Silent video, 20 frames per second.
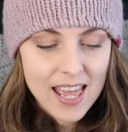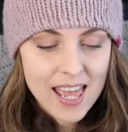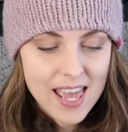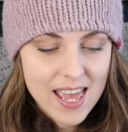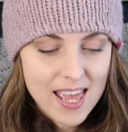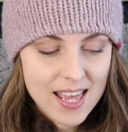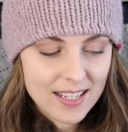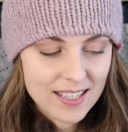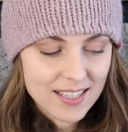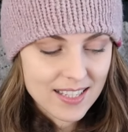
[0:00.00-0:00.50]

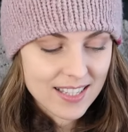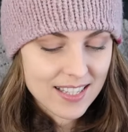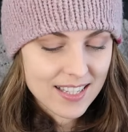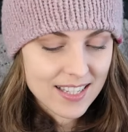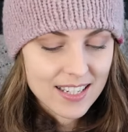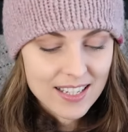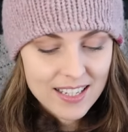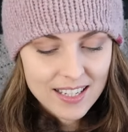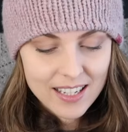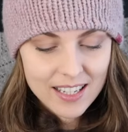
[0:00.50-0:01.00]

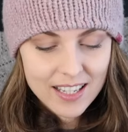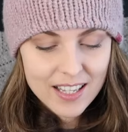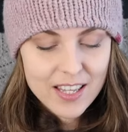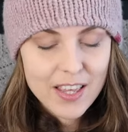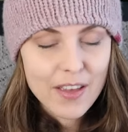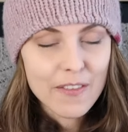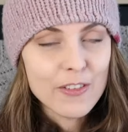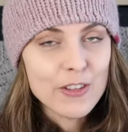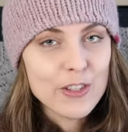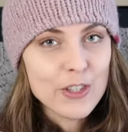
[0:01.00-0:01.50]
It's
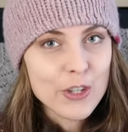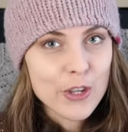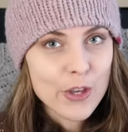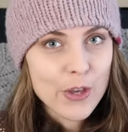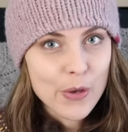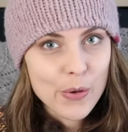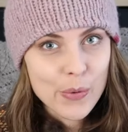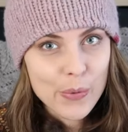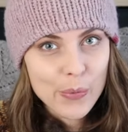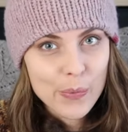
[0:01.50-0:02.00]
gives
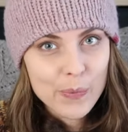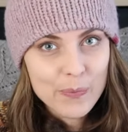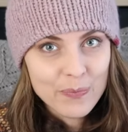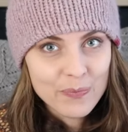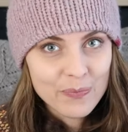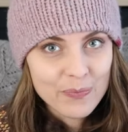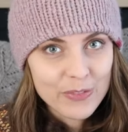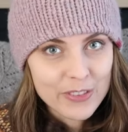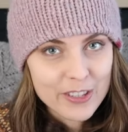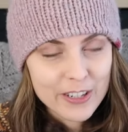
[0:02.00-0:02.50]
you
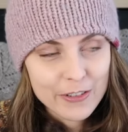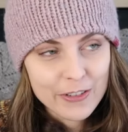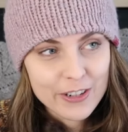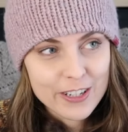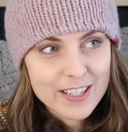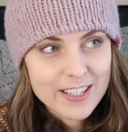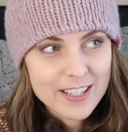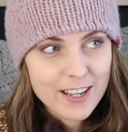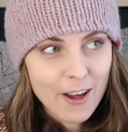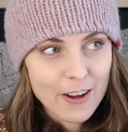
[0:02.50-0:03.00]

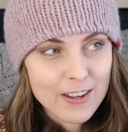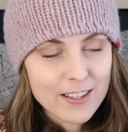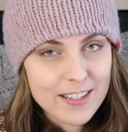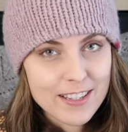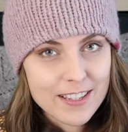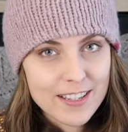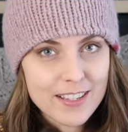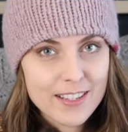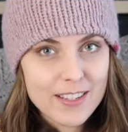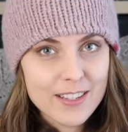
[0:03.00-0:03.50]
different
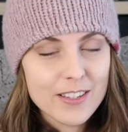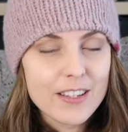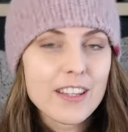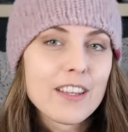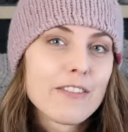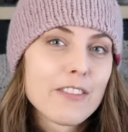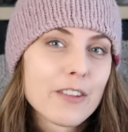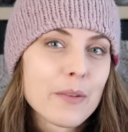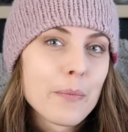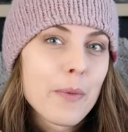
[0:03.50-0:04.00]
sizes,
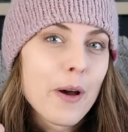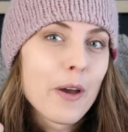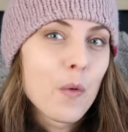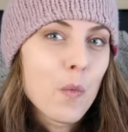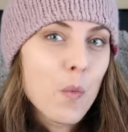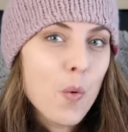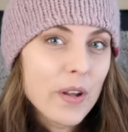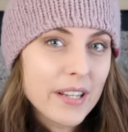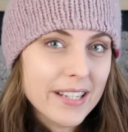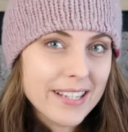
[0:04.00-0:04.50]
even by
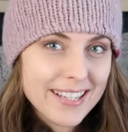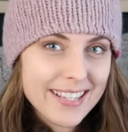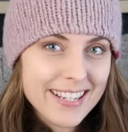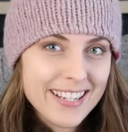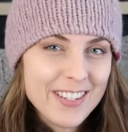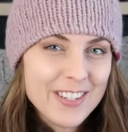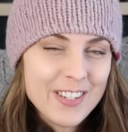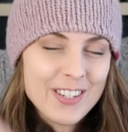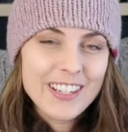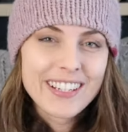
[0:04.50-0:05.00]
one
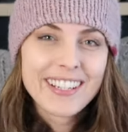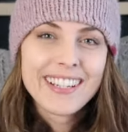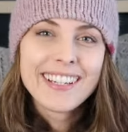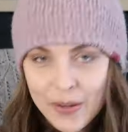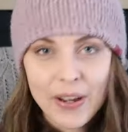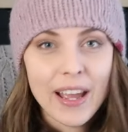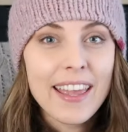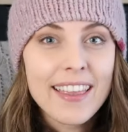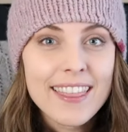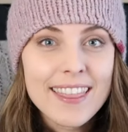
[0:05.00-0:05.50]
stitch.
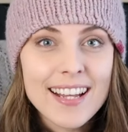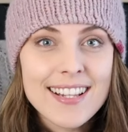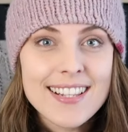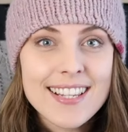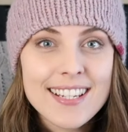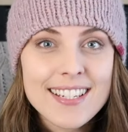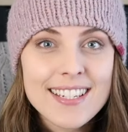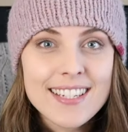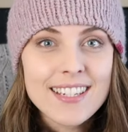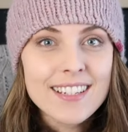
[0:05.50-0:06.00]
Okay, that's
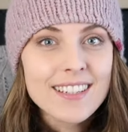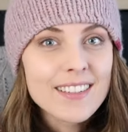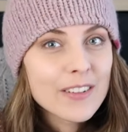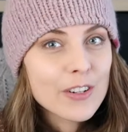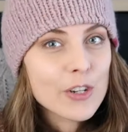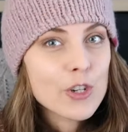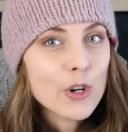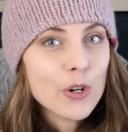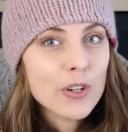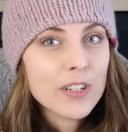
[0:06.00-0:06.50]
it.
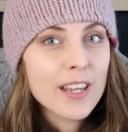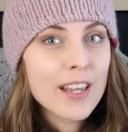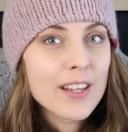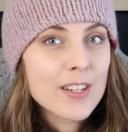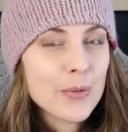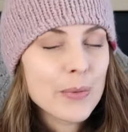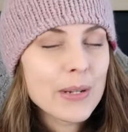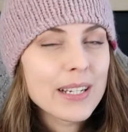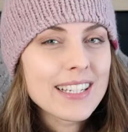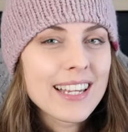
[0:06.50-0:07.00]
Short,
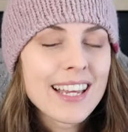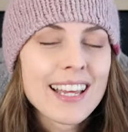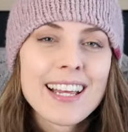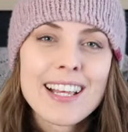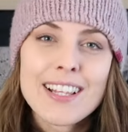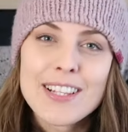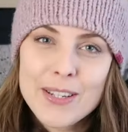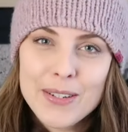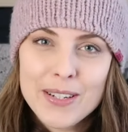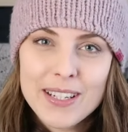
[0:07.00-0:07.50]
sweet.
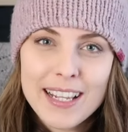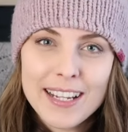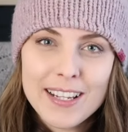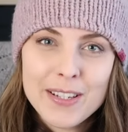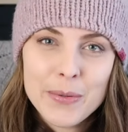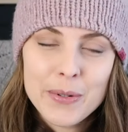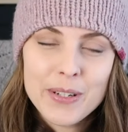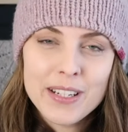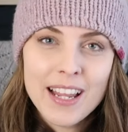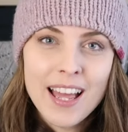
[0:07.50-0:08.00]
See you the
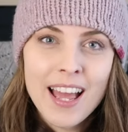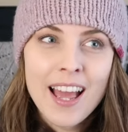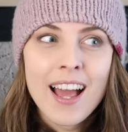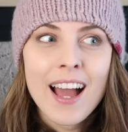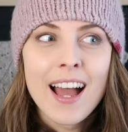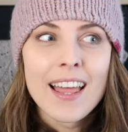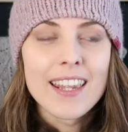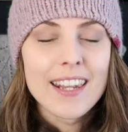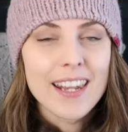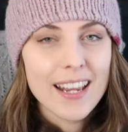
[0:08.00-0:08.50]
next one.
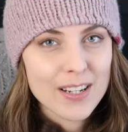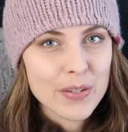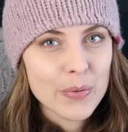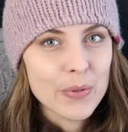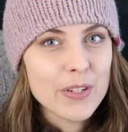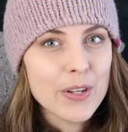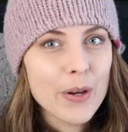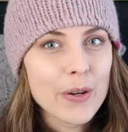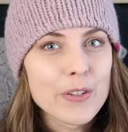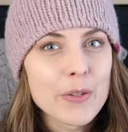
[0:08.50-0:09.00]
The next
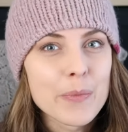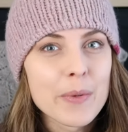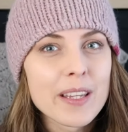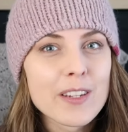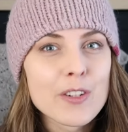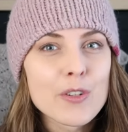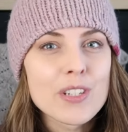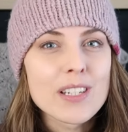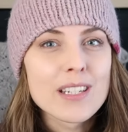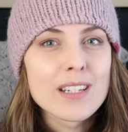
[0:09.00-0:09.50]
one's going to be
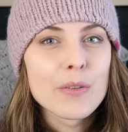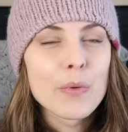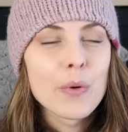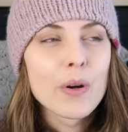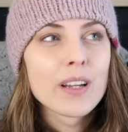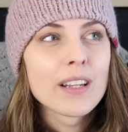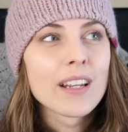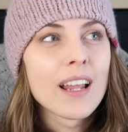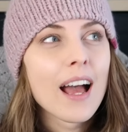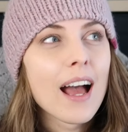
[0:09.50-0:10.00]
interested
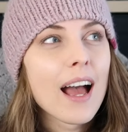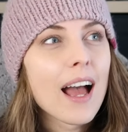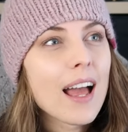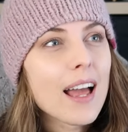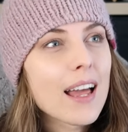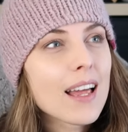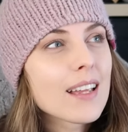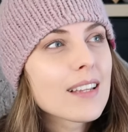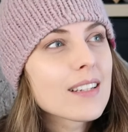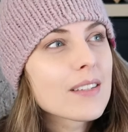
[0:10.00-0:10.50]
one
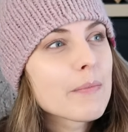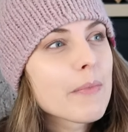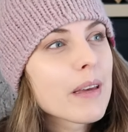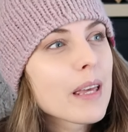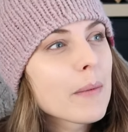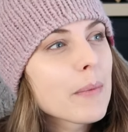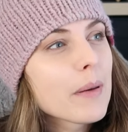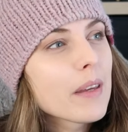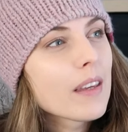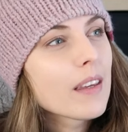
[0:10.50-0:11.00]
and
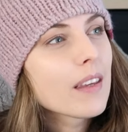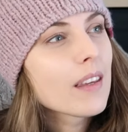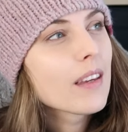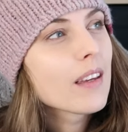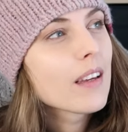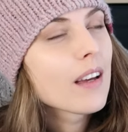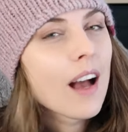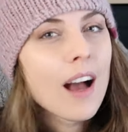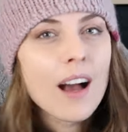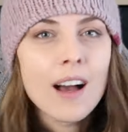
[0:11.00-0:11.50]
maybe
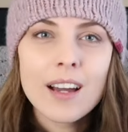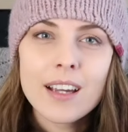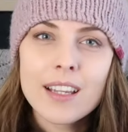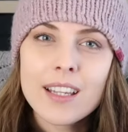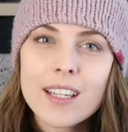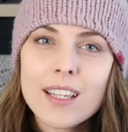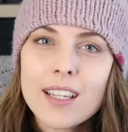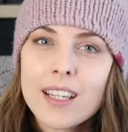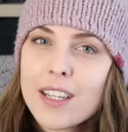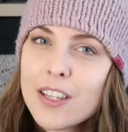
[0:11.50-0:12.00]

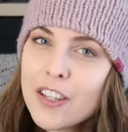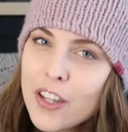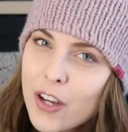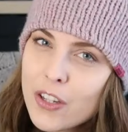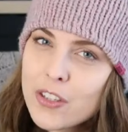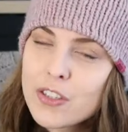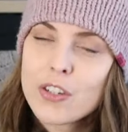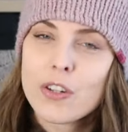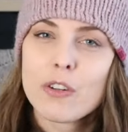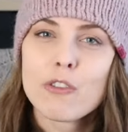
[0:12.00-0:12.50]
kinda
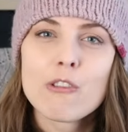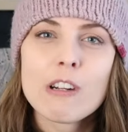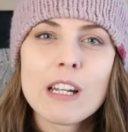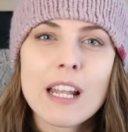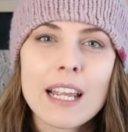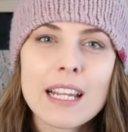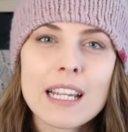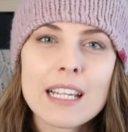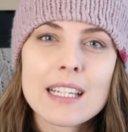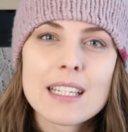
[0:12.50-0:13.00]
not
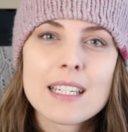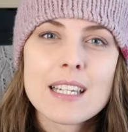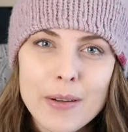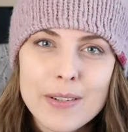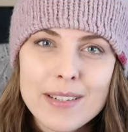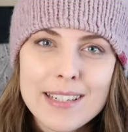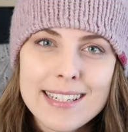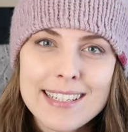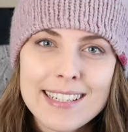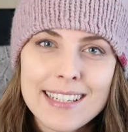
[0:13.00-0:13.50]
related to
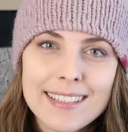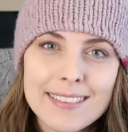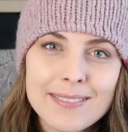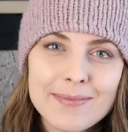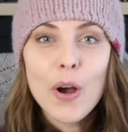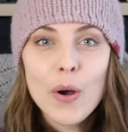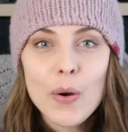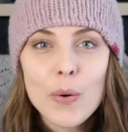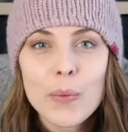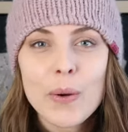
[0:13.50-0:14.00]
knitting.
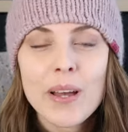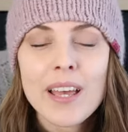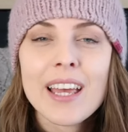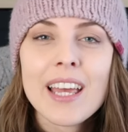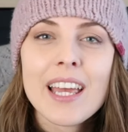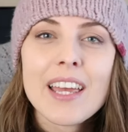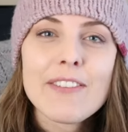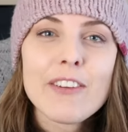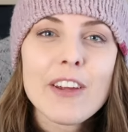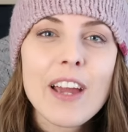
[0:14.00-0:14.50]
Oh,
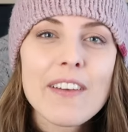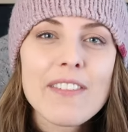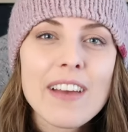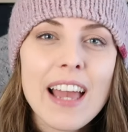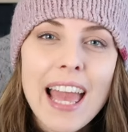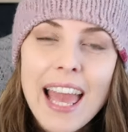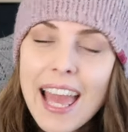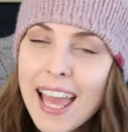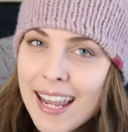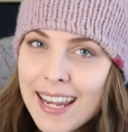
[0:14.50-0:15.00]
if you
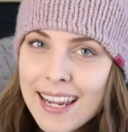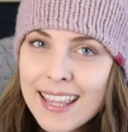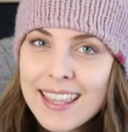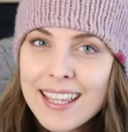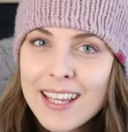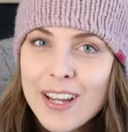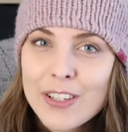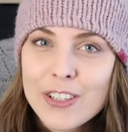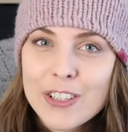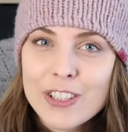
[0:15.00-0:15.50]
have
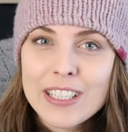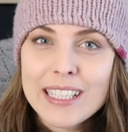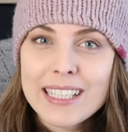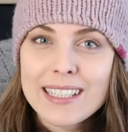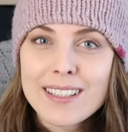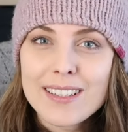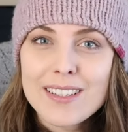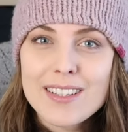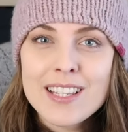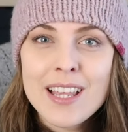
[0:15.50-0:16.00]
anything on your
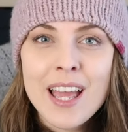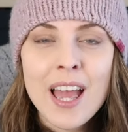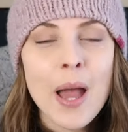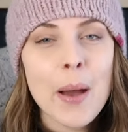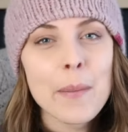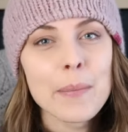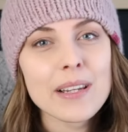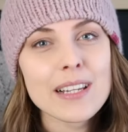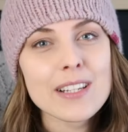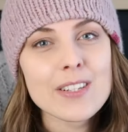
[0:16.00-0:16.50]
needles,
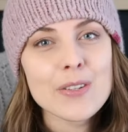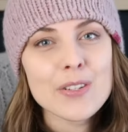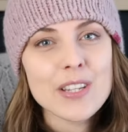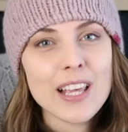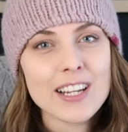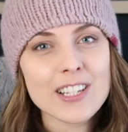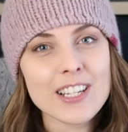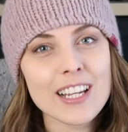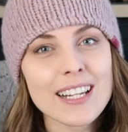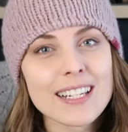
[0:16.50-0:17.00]
please use
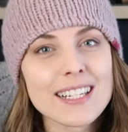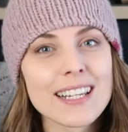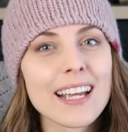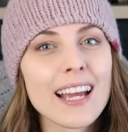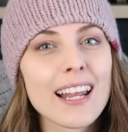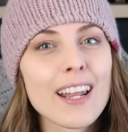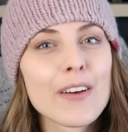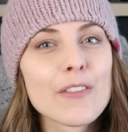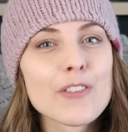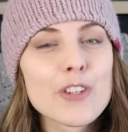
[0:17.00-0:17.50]
hashtag
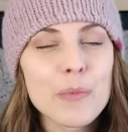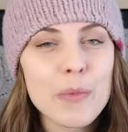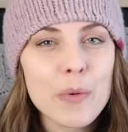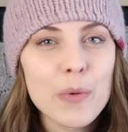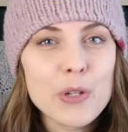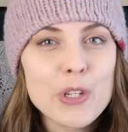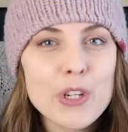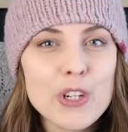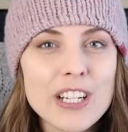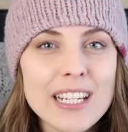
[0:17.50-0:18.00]
knitting I love. Show me
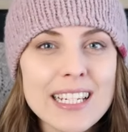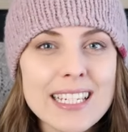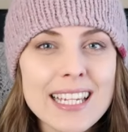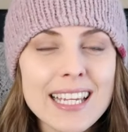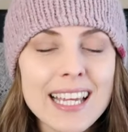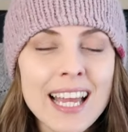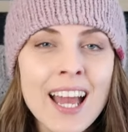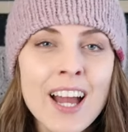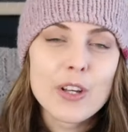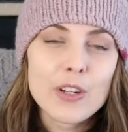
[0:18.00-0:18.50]
what you're
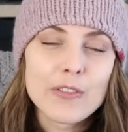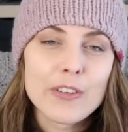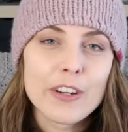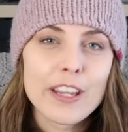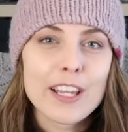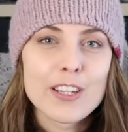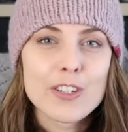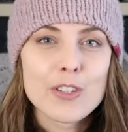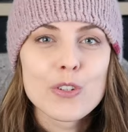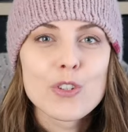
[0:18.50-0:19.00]
knitting. Don't
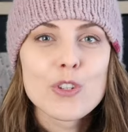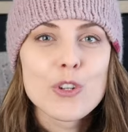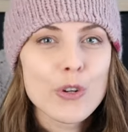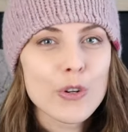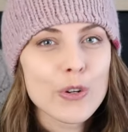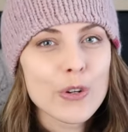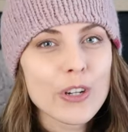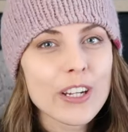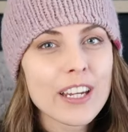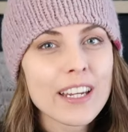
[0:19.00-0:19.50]
forget to
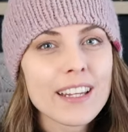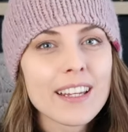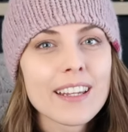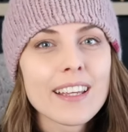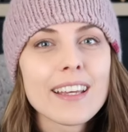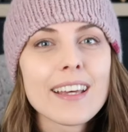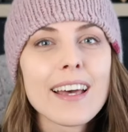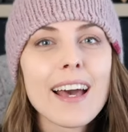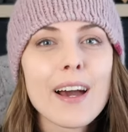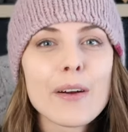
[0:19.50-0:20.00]
join
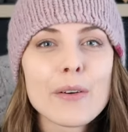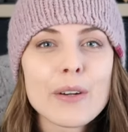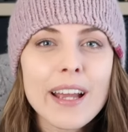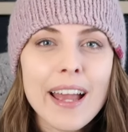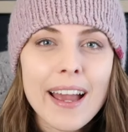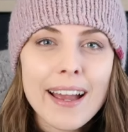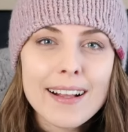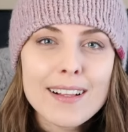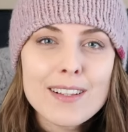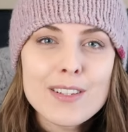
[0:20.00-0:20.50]
uh, our
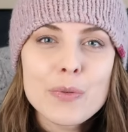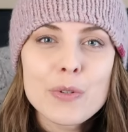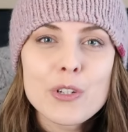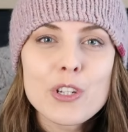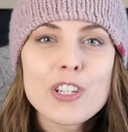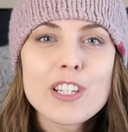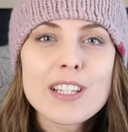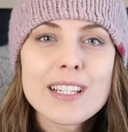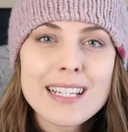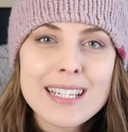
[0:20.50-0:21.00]
cals, which
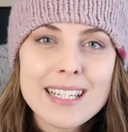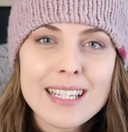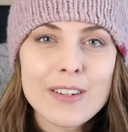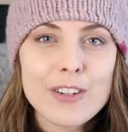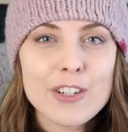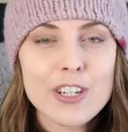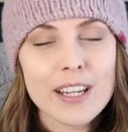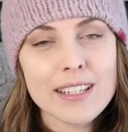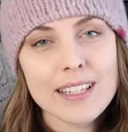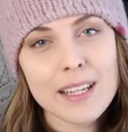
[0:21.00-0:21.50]
is knitting,
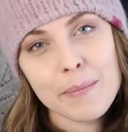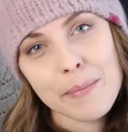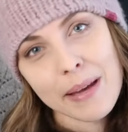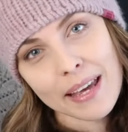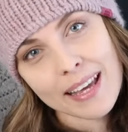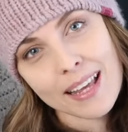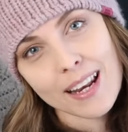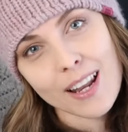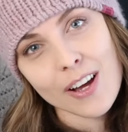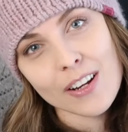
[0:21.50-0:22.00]
crocheting,
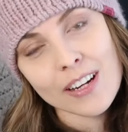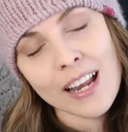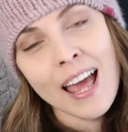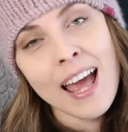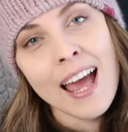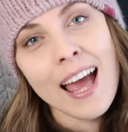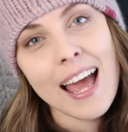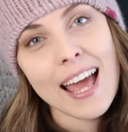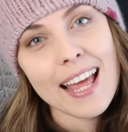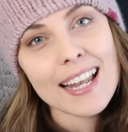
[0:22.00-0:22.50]
make along,
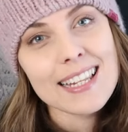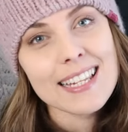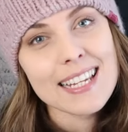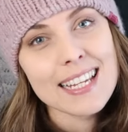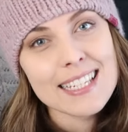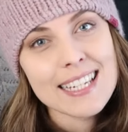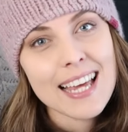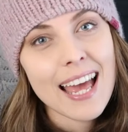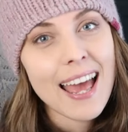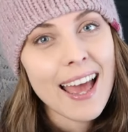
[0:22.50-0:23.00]
and
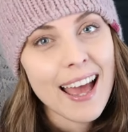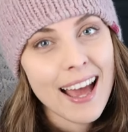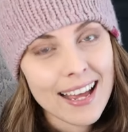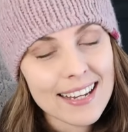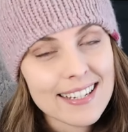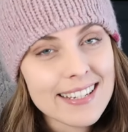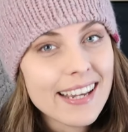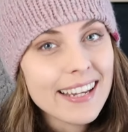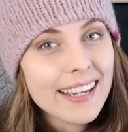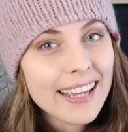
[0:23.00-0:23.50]
knit a
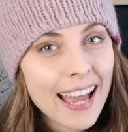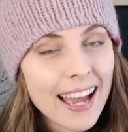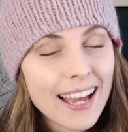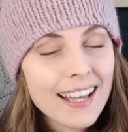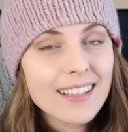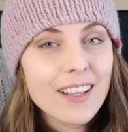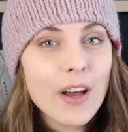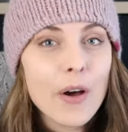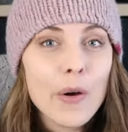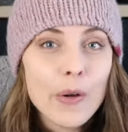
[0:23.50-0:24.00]
hat
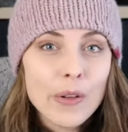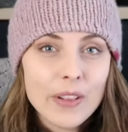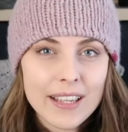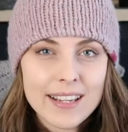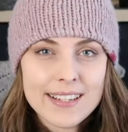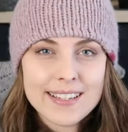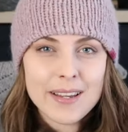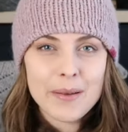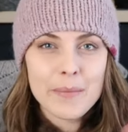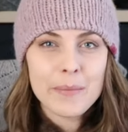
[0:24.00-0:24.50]
cal. All
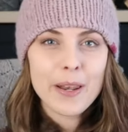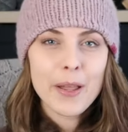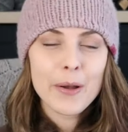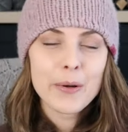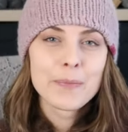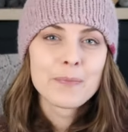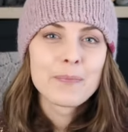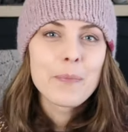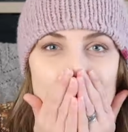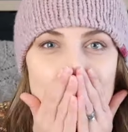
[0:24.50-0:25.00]
links down below.
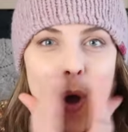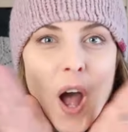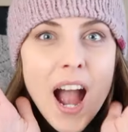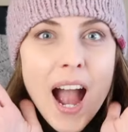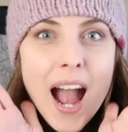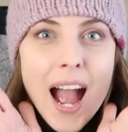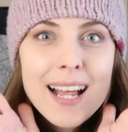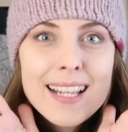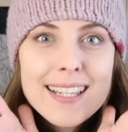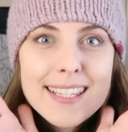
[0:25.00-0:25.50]

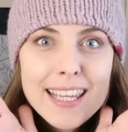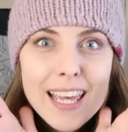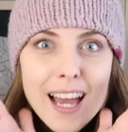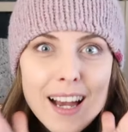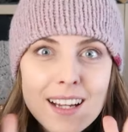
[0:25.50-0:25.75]
See